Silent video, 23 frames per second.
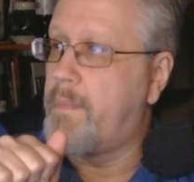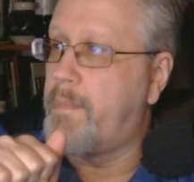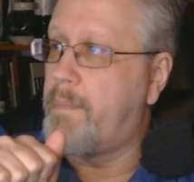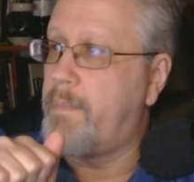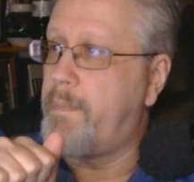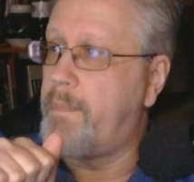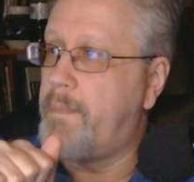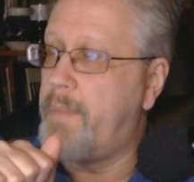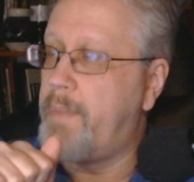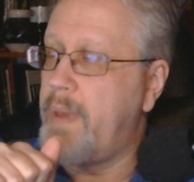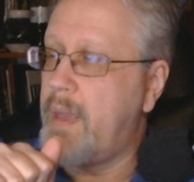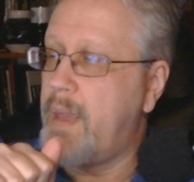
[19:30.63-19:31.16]

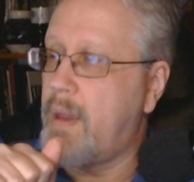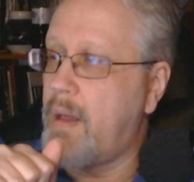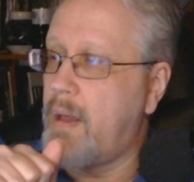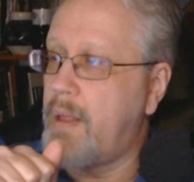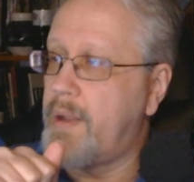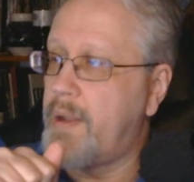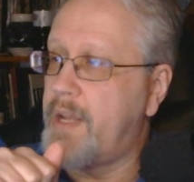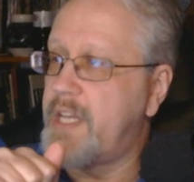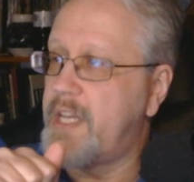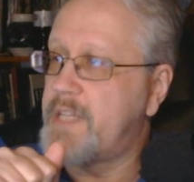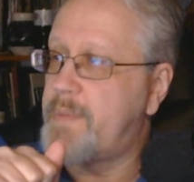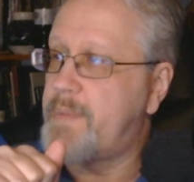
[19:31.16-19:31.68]
being
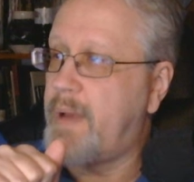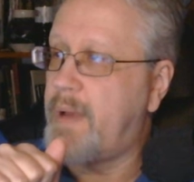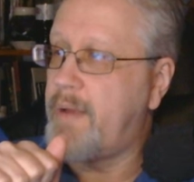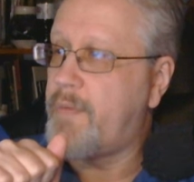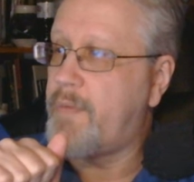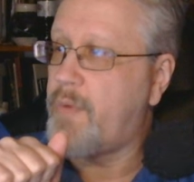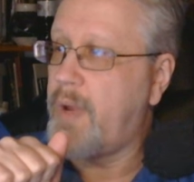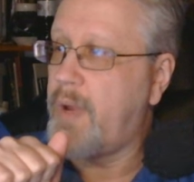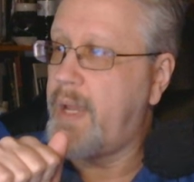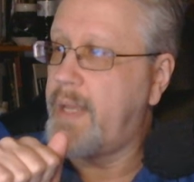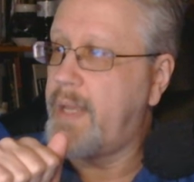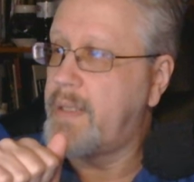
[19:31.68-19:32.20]
colonized by
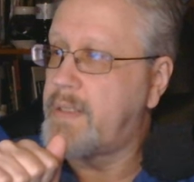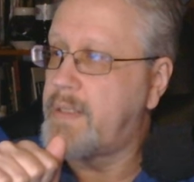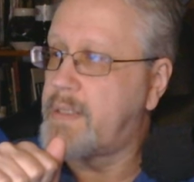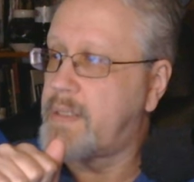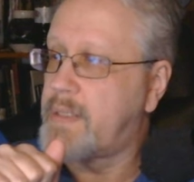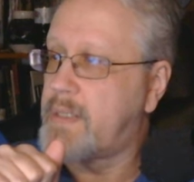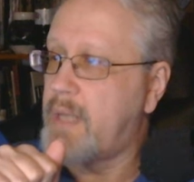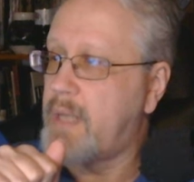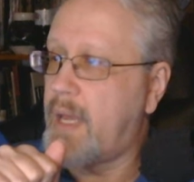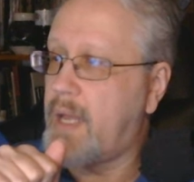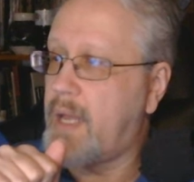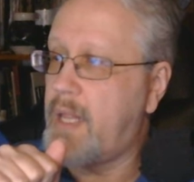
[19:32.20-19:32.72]

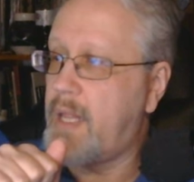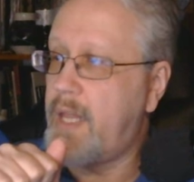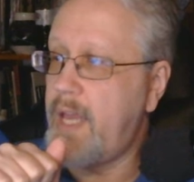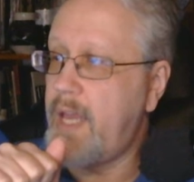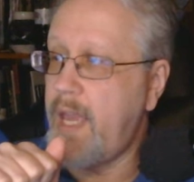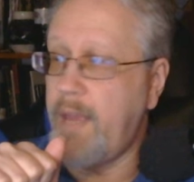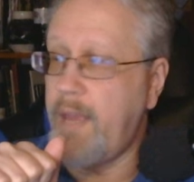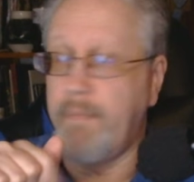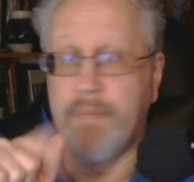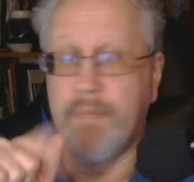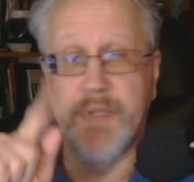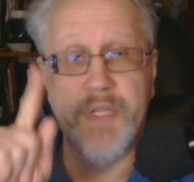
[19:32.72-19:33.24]
France,
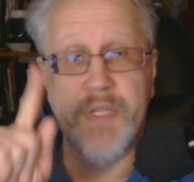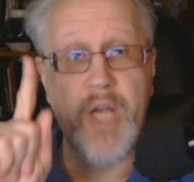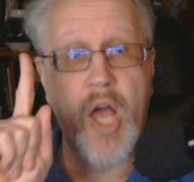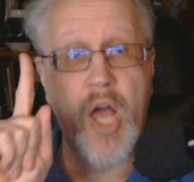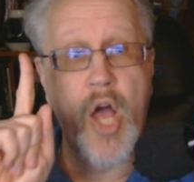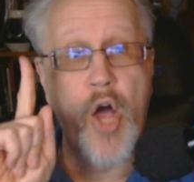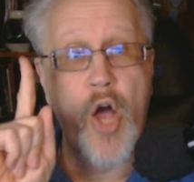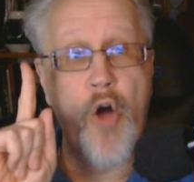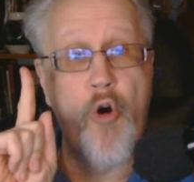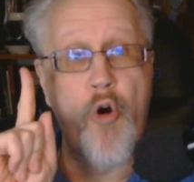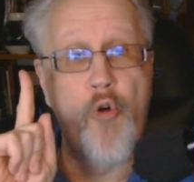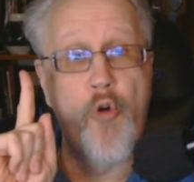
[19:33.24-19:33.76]
claims
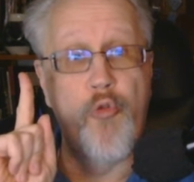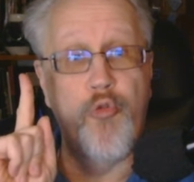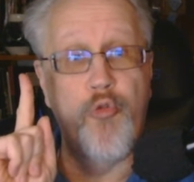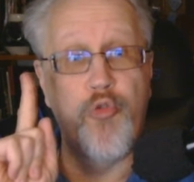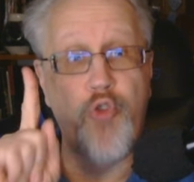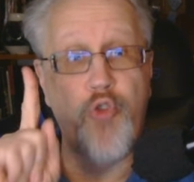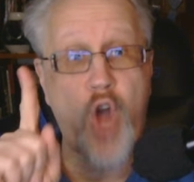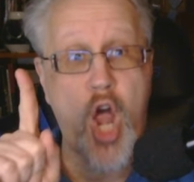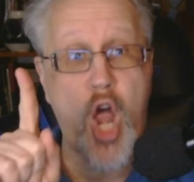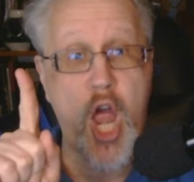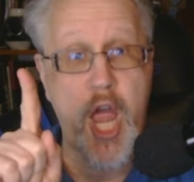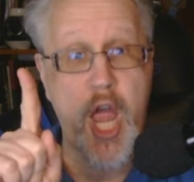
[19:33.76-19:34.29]

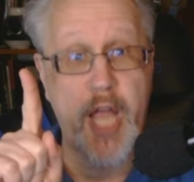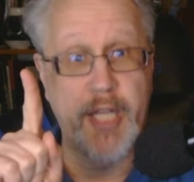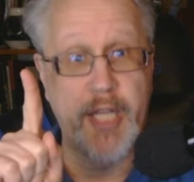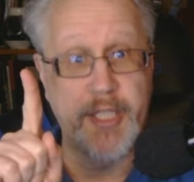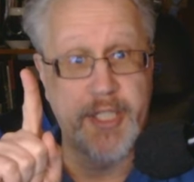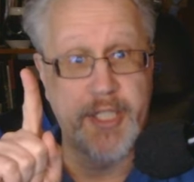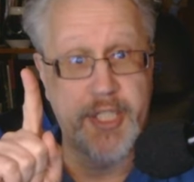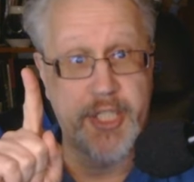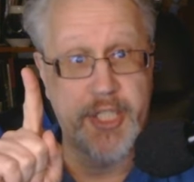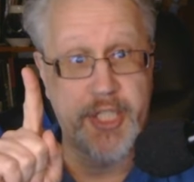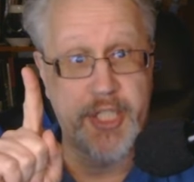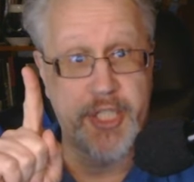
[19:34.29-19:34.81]

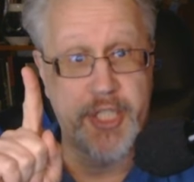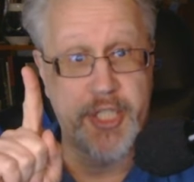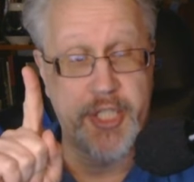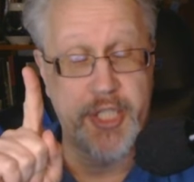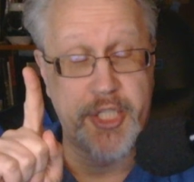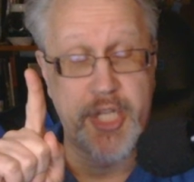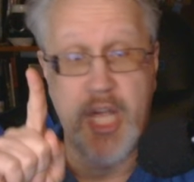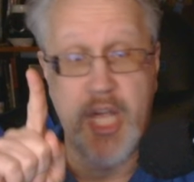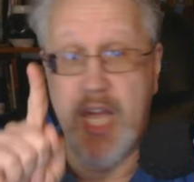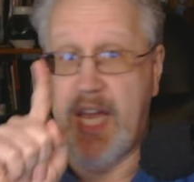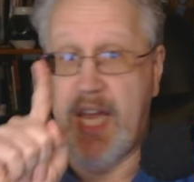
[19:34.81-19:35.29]
France.